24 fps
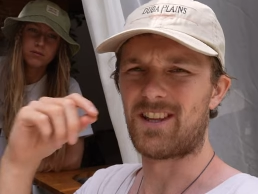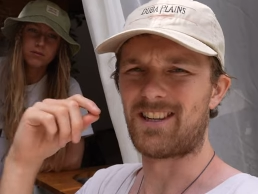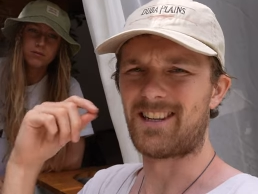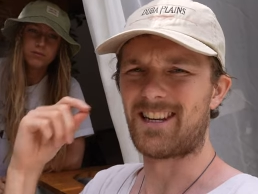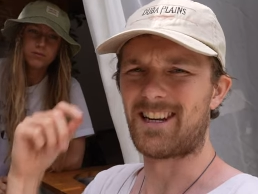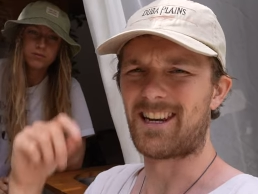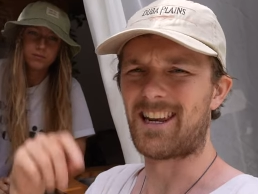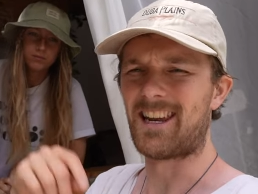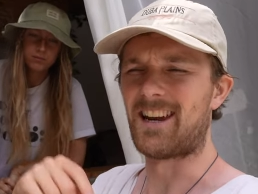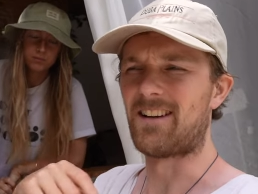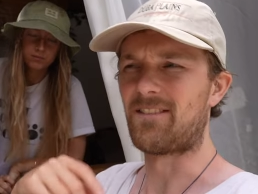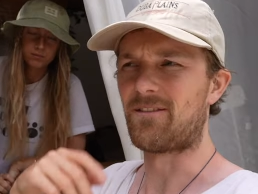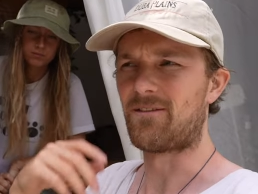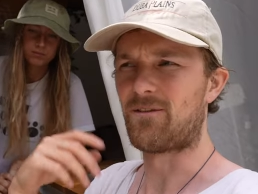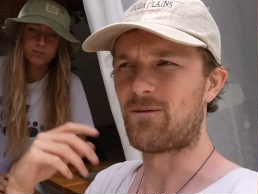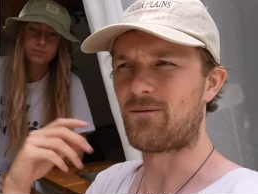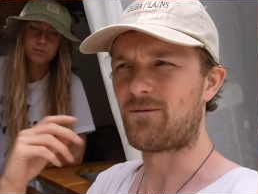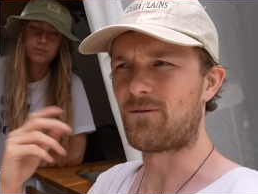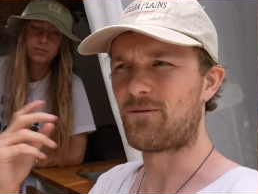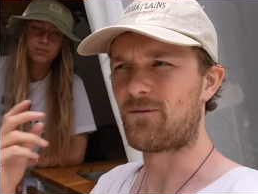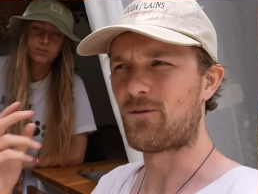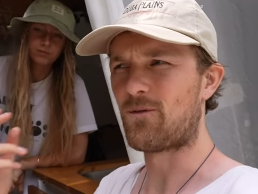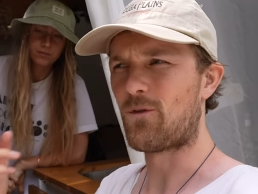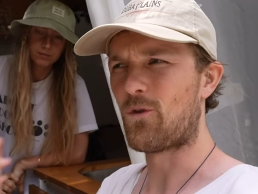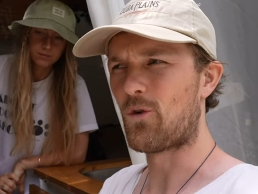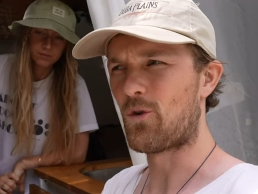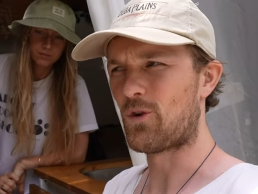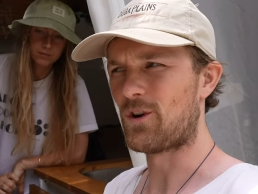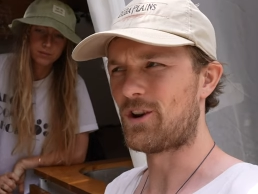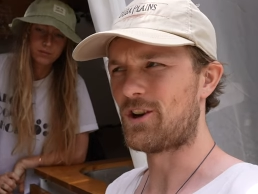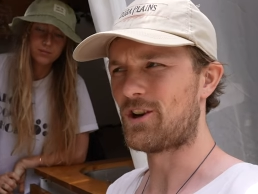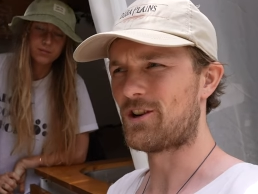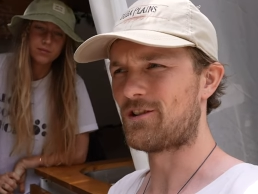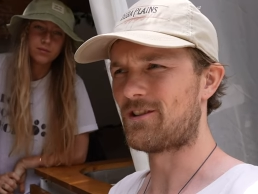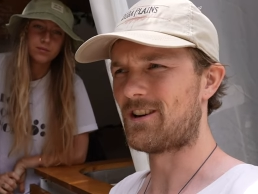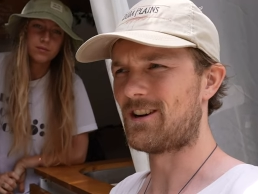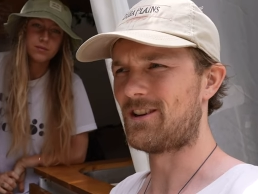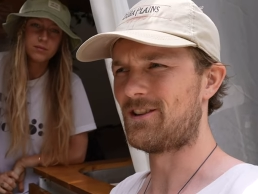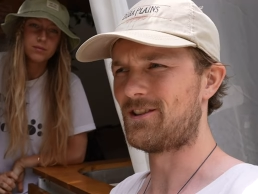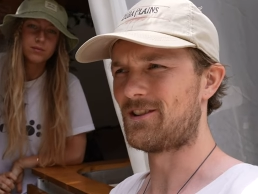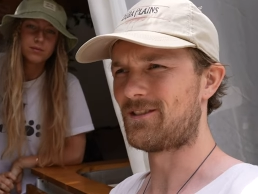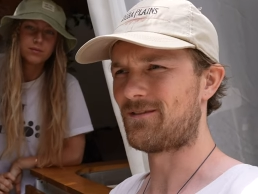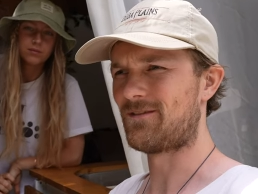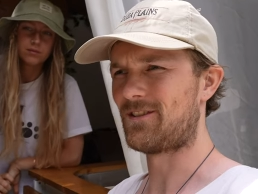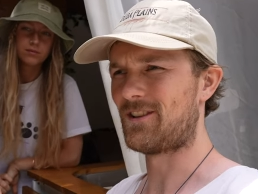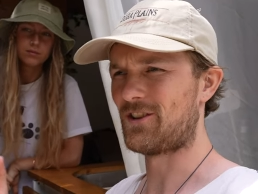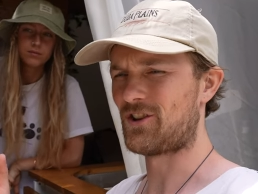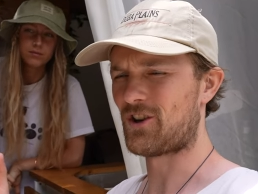Speaker 1: the ticket, 4 euros
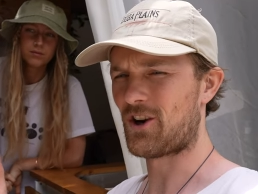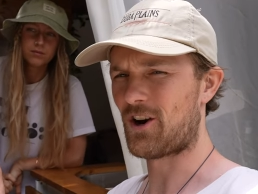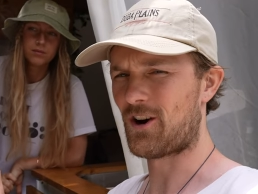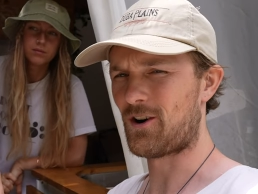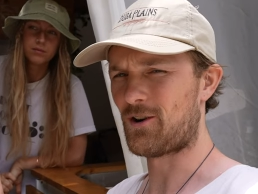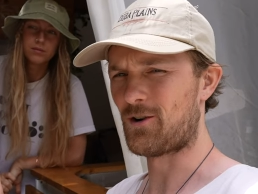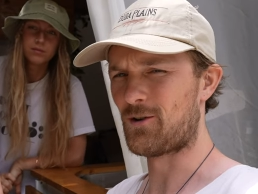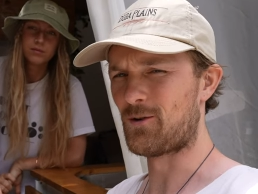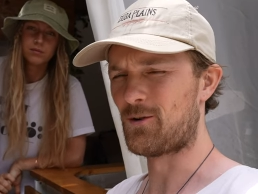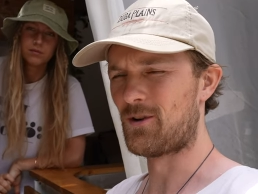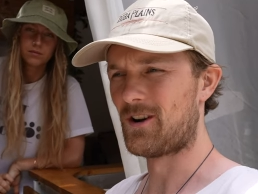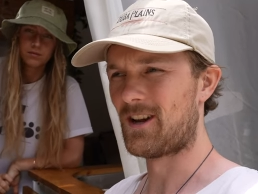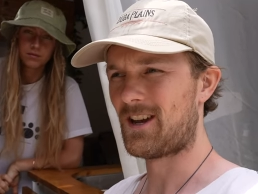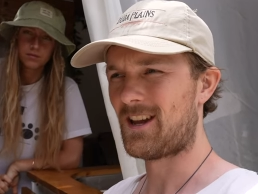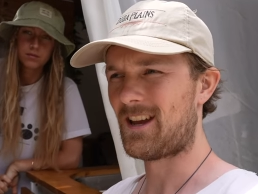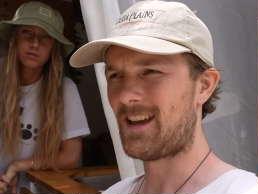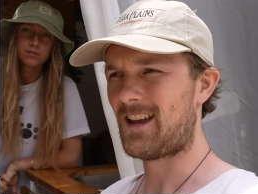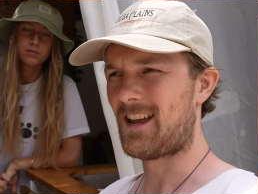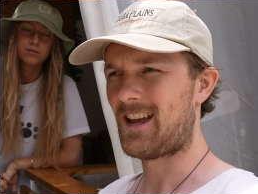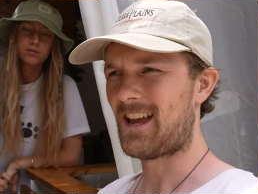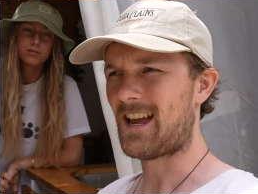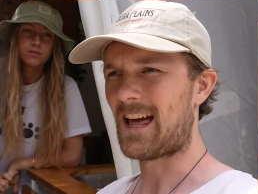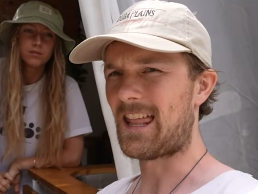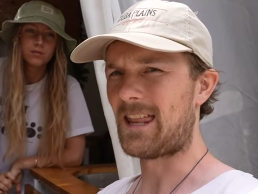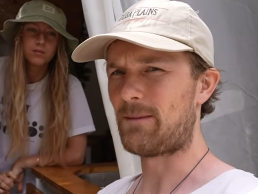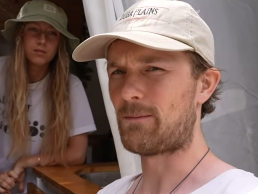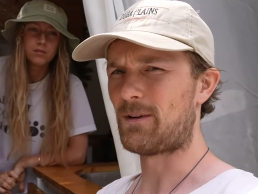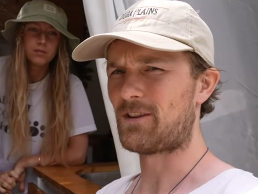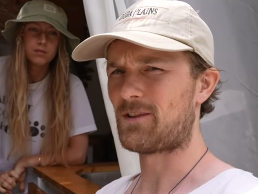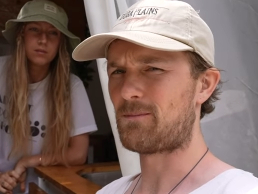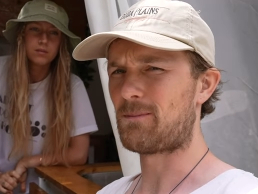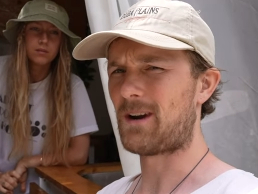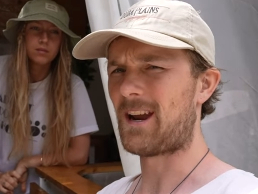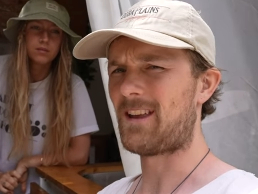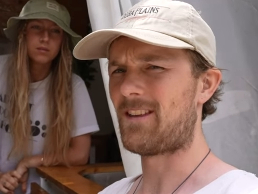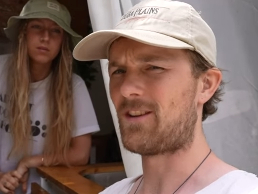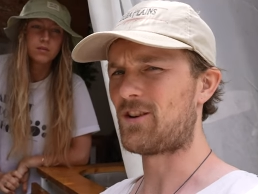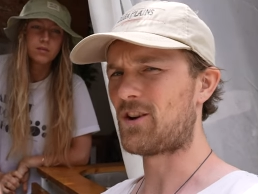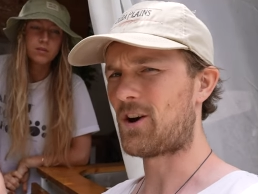for the toll, and then we had to pay the